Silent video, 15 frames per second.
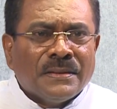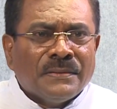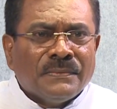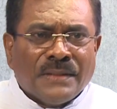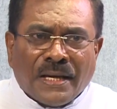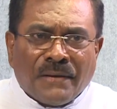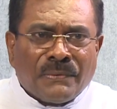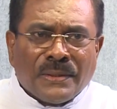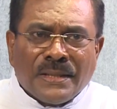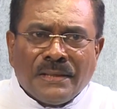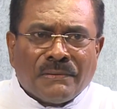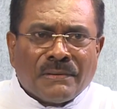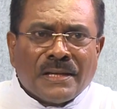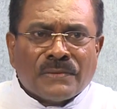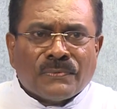We have to
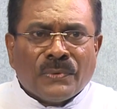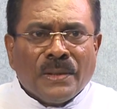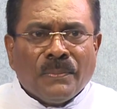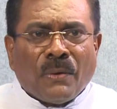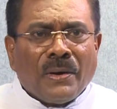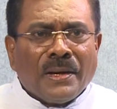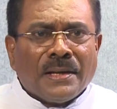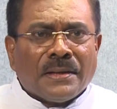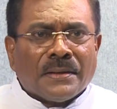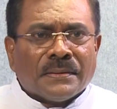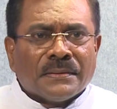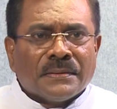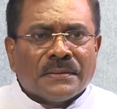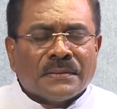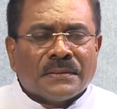eat rice fully boiled,
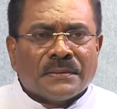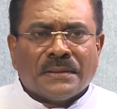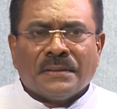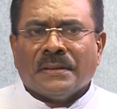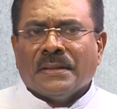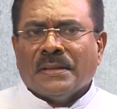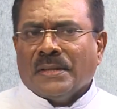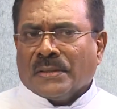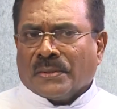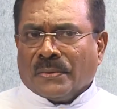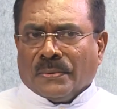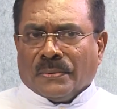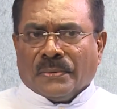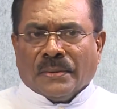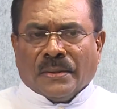right?
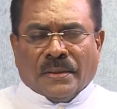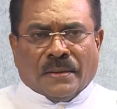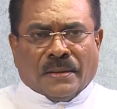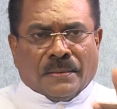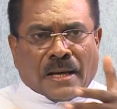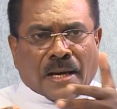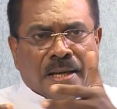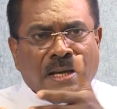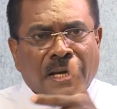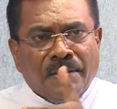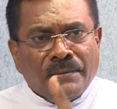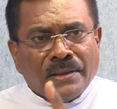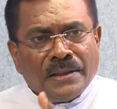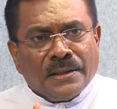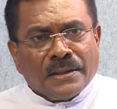So I
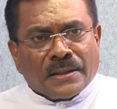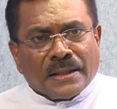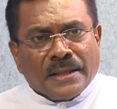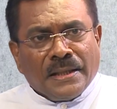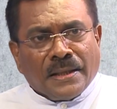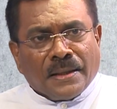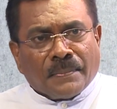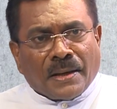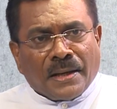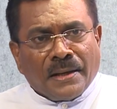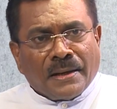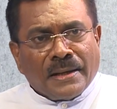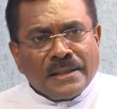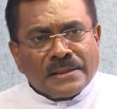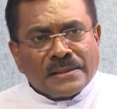have learned eating my
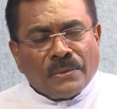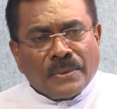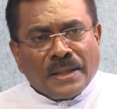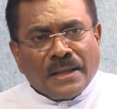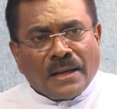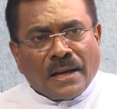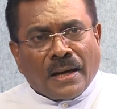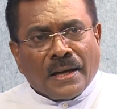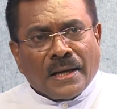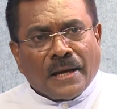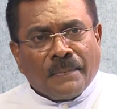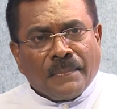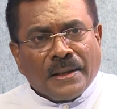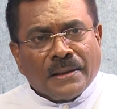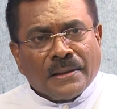rice the way I
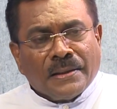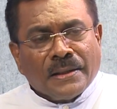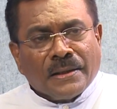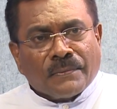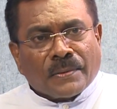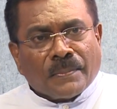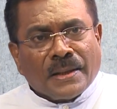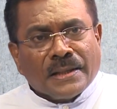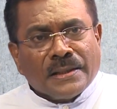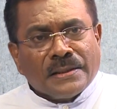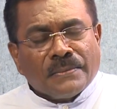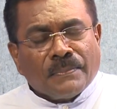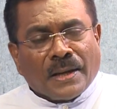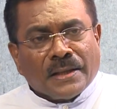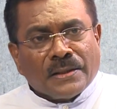have been learning from my
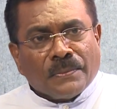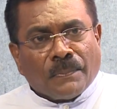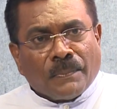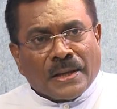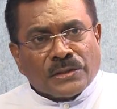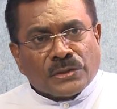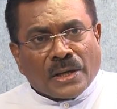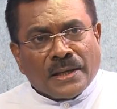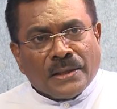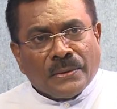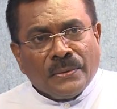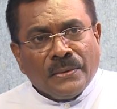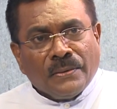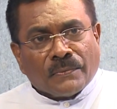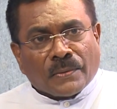
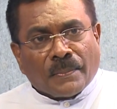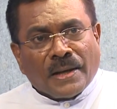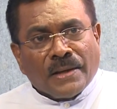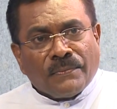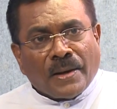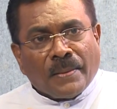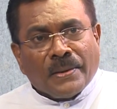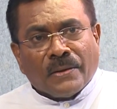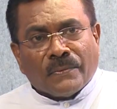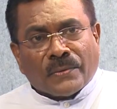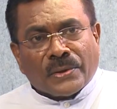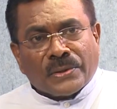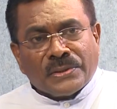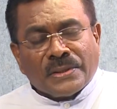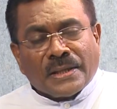childhood, from my family of
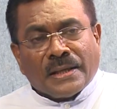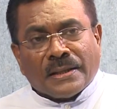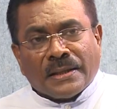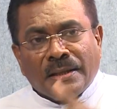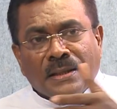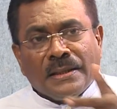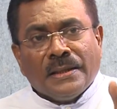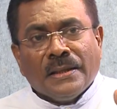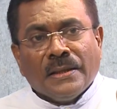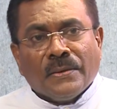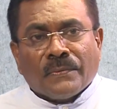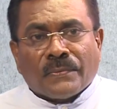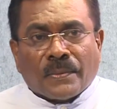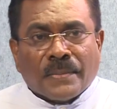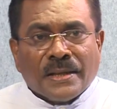origin, and he
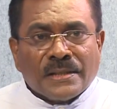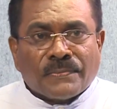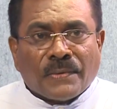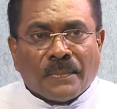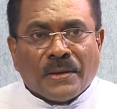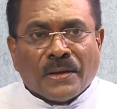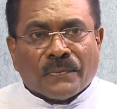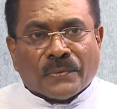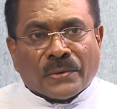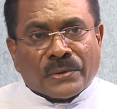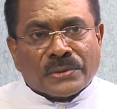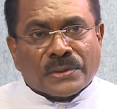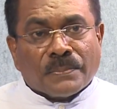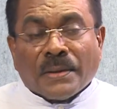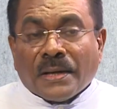from his family of
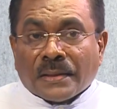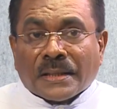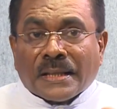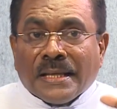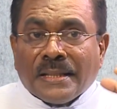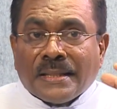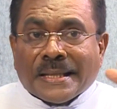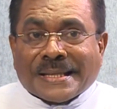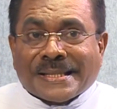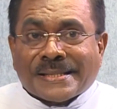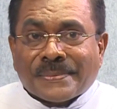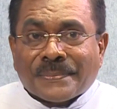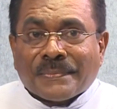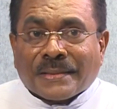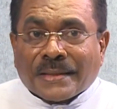origin. But he
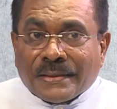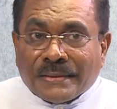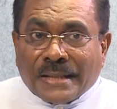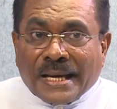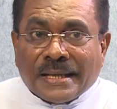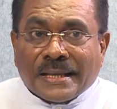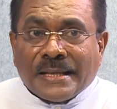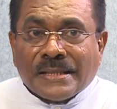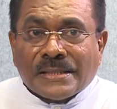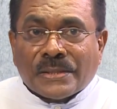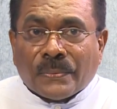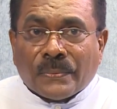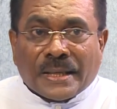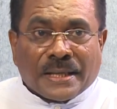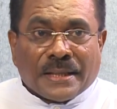thinks that is
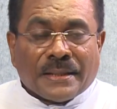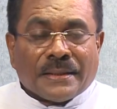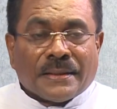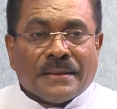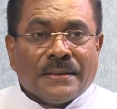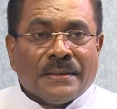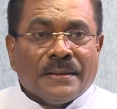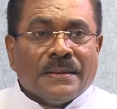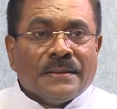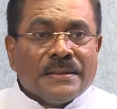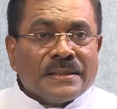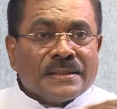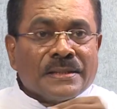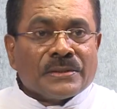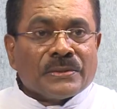the way.
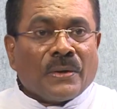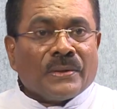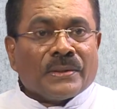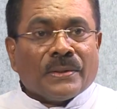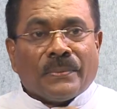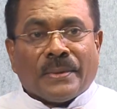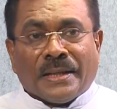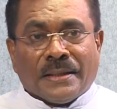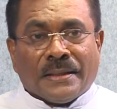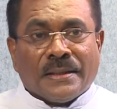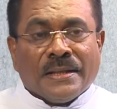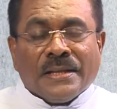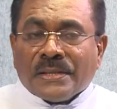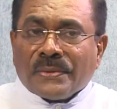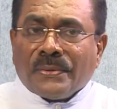This is not the way.
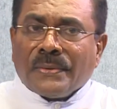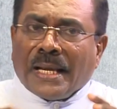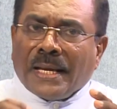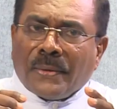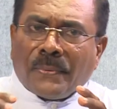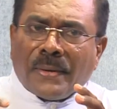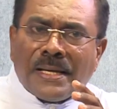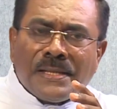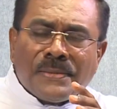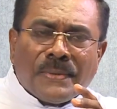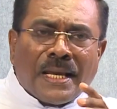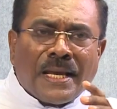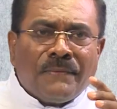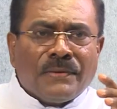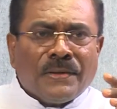So likewise,
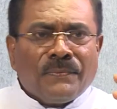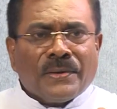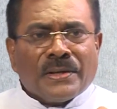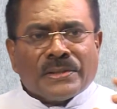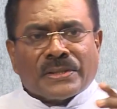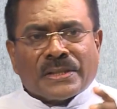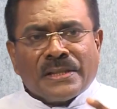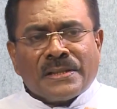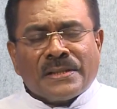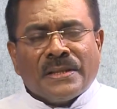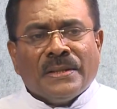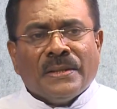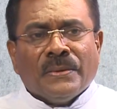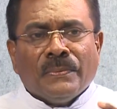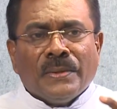we have differences
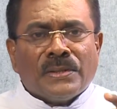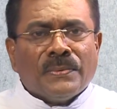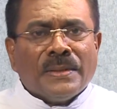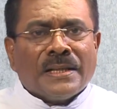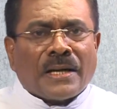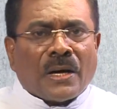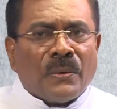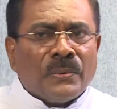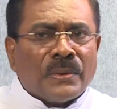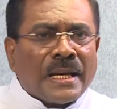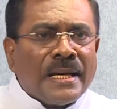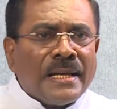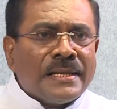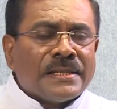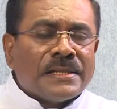which we count
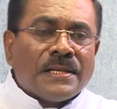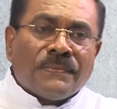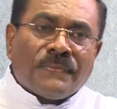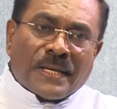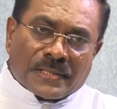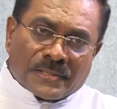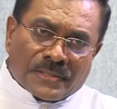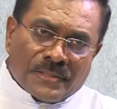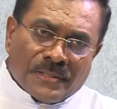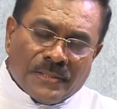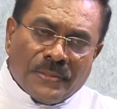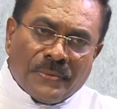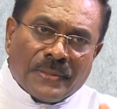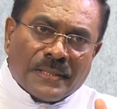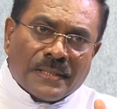as defects
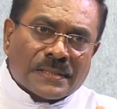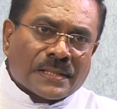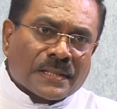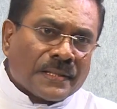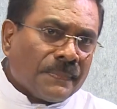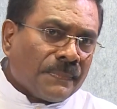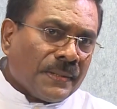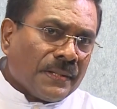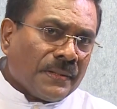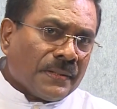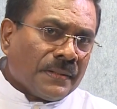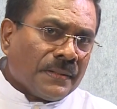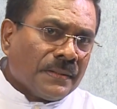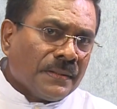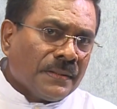during the second
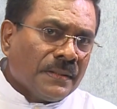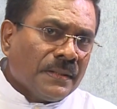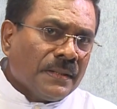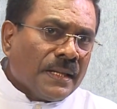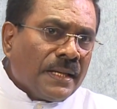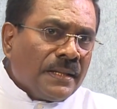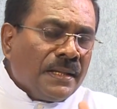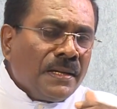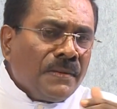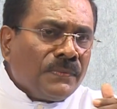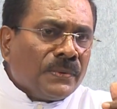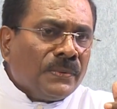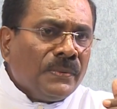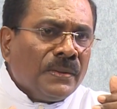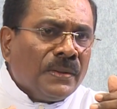period. And
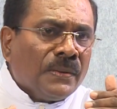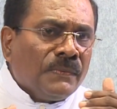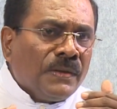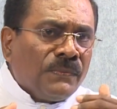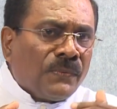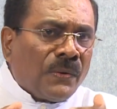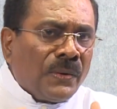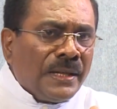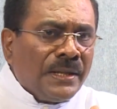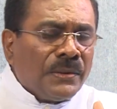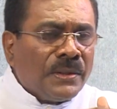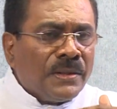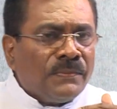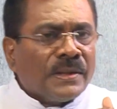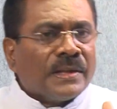therefore, we fall
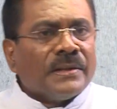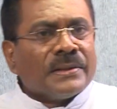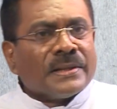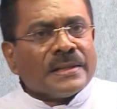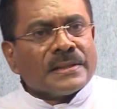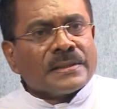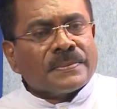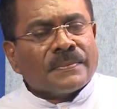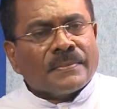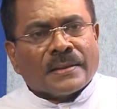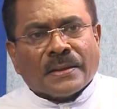into difficulties.